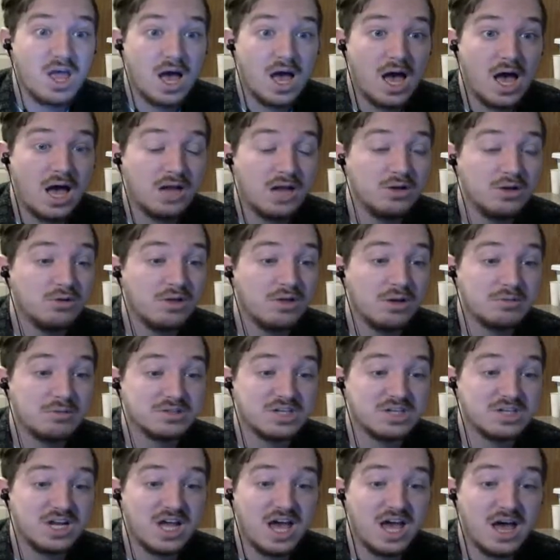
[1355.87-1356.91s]
I knew that was
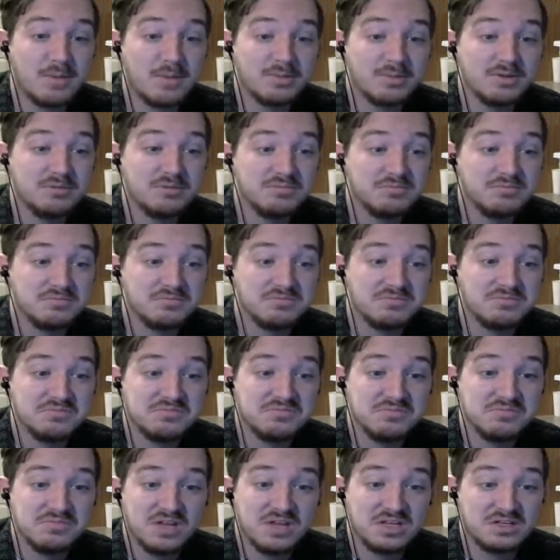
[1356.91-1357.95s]
gonna happen.
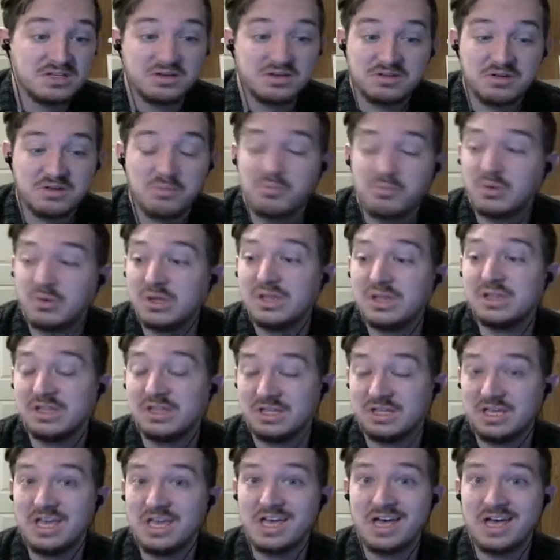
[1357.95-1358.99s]
Like, completely,
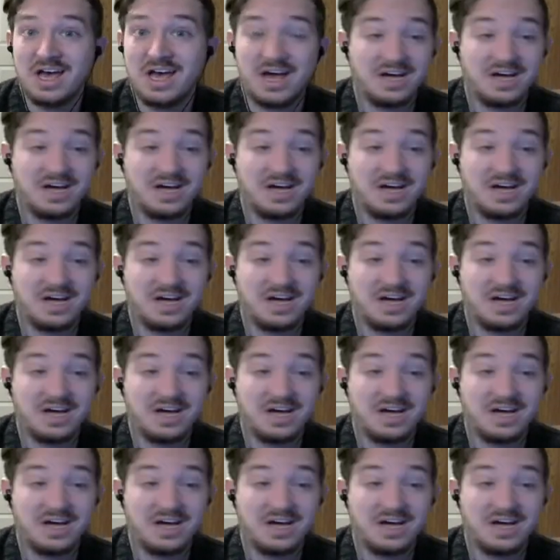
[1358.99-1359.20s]
yeah.